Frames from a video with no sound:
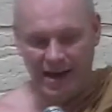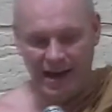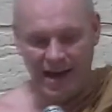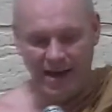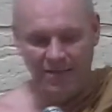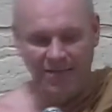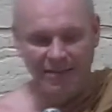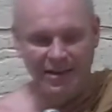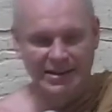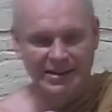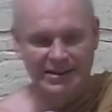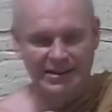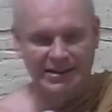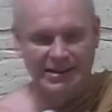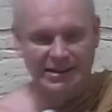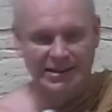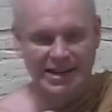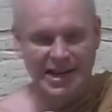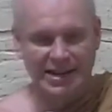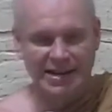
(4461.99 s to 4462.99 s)
And this
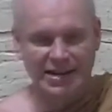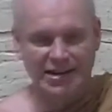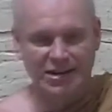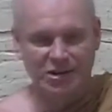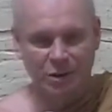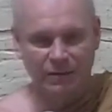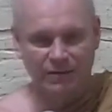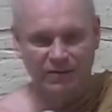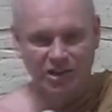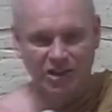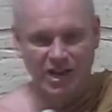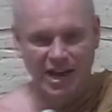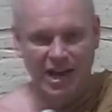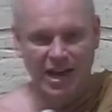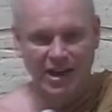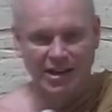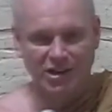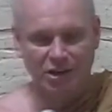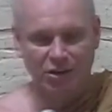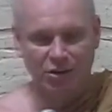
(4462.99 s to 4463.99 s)
sense of
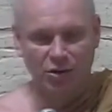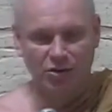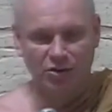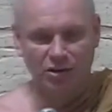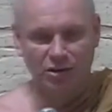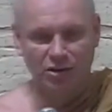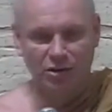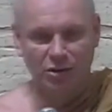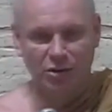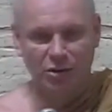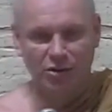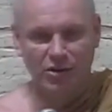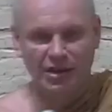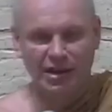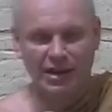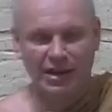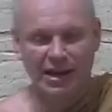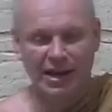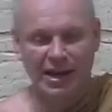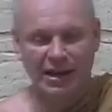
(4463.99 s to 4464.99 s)
change and
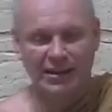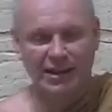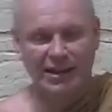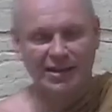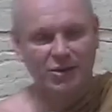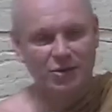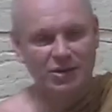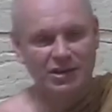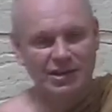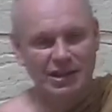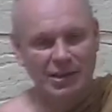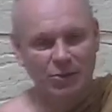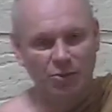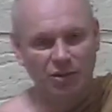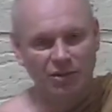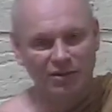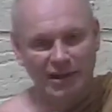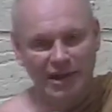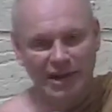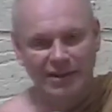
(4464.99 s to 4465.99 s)
continuity that you see
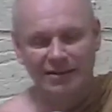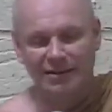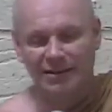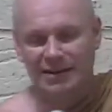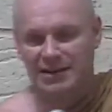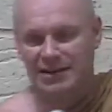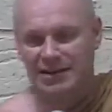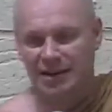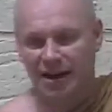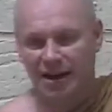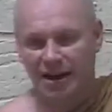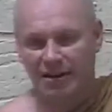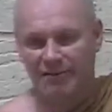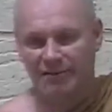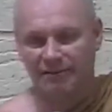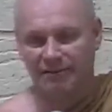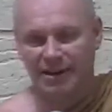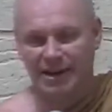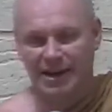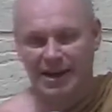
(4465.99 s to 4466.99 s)
within this life